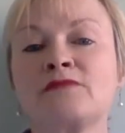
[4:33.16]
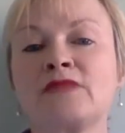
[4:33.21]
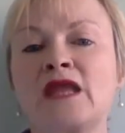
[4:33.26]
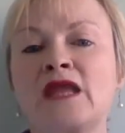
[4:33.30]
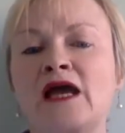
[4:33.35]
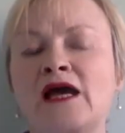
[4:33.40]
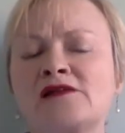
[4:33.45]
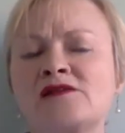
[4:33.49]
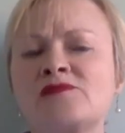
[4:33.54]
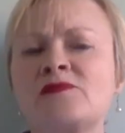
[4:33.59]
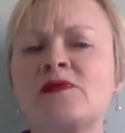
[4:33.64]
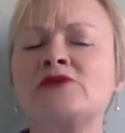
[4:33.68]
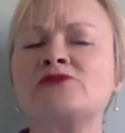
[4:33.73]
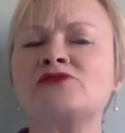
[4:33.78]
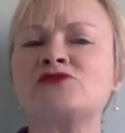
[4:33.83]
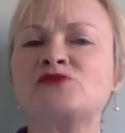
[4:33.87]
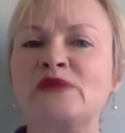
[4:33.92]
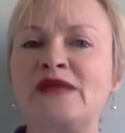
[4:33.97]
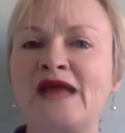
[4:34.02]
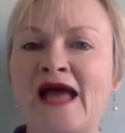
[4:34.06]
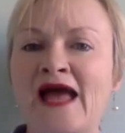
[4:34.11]
as opposed
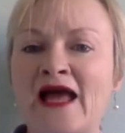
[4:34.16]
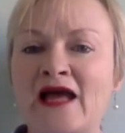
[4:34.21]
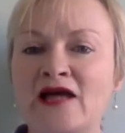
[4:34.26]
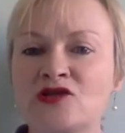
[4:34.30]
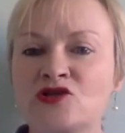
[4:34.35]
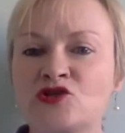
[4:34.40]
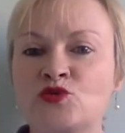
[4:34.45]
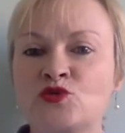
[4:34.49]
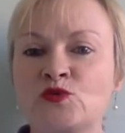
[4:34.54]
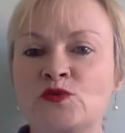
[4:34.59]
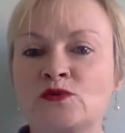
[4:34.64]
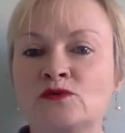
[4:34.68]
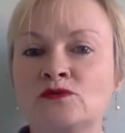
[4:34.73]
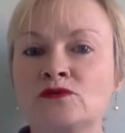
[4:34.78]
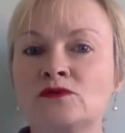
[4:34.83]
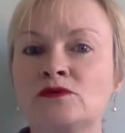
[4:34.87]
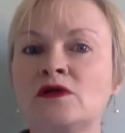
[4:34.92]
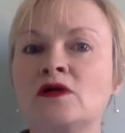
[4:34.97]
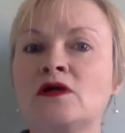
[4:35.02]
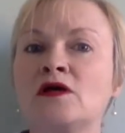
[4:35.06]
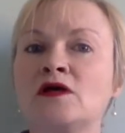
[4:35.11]
to an
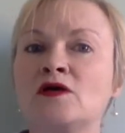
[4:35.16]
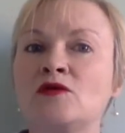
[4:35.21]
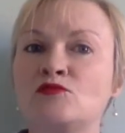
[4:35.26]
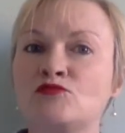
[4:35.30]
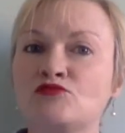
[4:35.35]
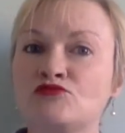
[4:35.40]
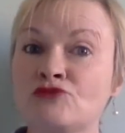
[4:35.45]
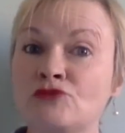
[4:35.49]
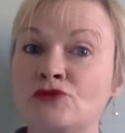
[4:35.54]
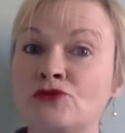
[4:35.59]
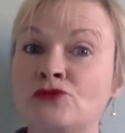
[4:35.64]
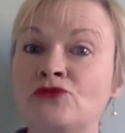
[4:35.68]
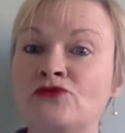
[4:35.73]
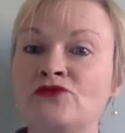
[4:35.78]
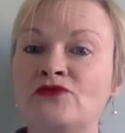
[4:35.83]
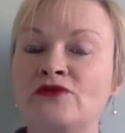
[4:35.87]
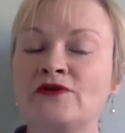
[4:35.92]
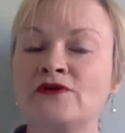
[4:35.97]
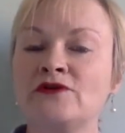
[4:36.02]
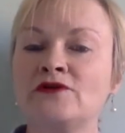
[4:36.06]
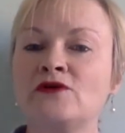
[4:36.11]
actual,
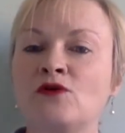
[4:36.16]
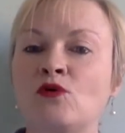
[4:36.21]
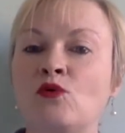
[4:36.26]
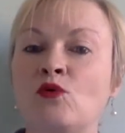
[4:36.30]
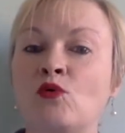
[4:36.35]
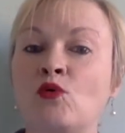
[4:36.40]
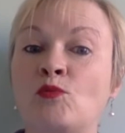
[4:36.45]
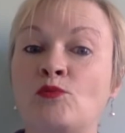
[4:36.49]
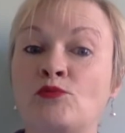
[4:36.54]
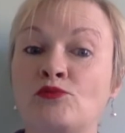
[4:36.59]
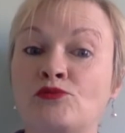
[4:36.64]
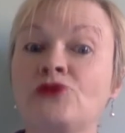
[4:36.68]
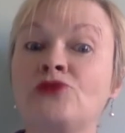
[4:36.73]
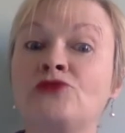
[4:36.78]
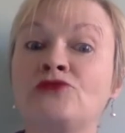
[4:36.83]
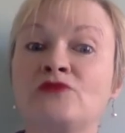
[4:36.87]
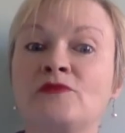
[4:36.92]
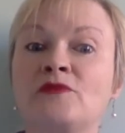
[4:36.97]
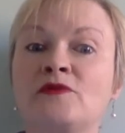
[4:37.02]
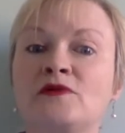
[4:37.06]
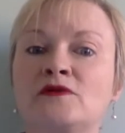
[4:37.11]
proven or
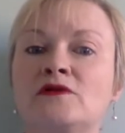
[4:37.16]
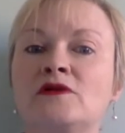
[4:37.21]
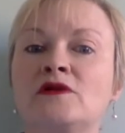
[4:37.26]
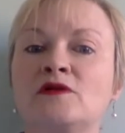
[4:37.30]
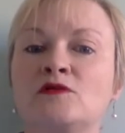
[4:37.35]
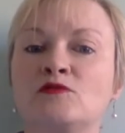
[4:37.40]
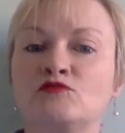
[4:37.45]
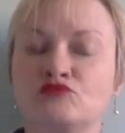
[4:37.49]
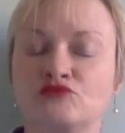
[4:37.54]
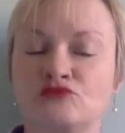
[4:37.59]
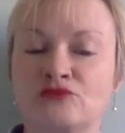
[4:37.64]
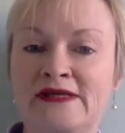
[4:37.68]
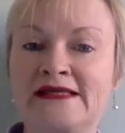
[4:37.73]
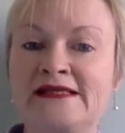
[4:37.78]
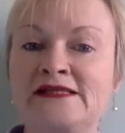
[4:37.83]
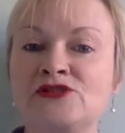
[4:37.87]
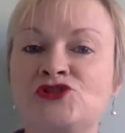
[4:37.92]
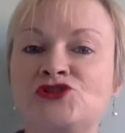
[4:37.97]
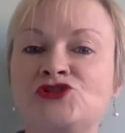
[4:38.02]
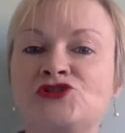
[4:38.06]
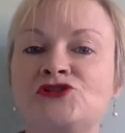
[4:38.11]
provable
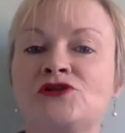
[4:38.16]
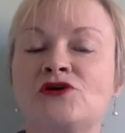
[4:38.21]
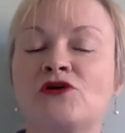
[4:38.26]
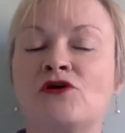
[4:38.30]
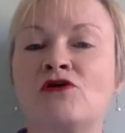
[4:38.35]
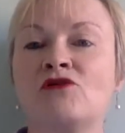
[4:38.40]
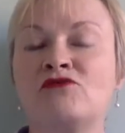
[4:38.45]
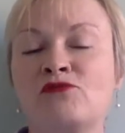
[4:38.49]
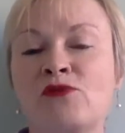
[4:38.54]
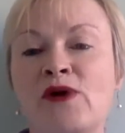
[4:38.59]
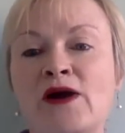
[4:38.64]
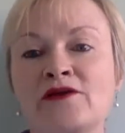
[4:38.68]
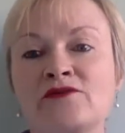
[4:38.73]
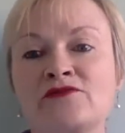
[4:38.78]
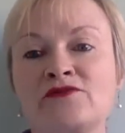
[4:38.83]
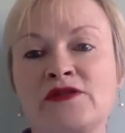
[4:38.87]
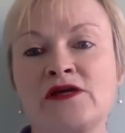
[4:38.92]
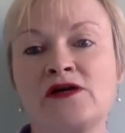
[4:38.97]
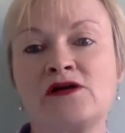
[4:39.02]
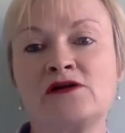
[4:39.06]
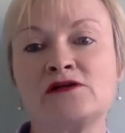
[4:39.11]
breach of one of
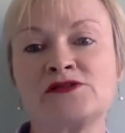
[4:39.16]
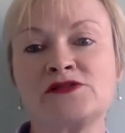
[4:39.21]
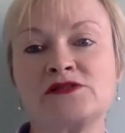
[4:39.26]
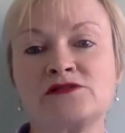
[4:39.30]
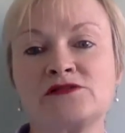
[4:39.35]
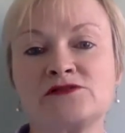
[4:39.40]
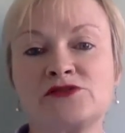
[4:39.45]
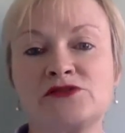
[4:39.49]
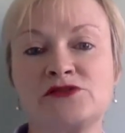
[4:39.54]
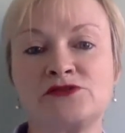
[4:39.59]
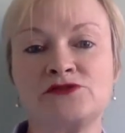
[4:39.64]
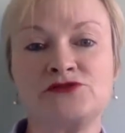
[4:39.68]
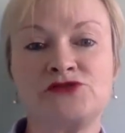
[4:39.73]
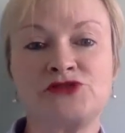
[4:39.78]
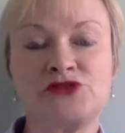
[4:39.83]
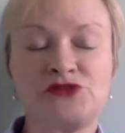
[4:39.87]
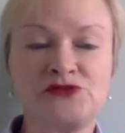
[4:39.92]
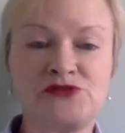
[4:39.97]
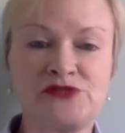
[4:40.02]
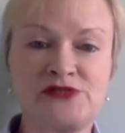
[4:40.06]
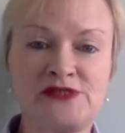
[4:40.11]
the Article 2
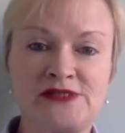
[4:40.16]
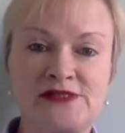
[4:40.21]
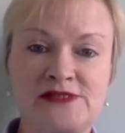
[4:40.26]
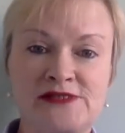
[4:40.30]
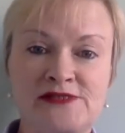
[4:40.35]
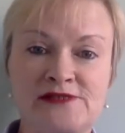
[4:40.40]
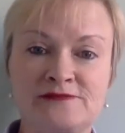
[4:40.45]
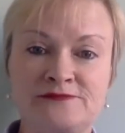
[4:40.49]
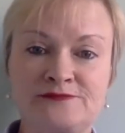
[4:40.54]
duties.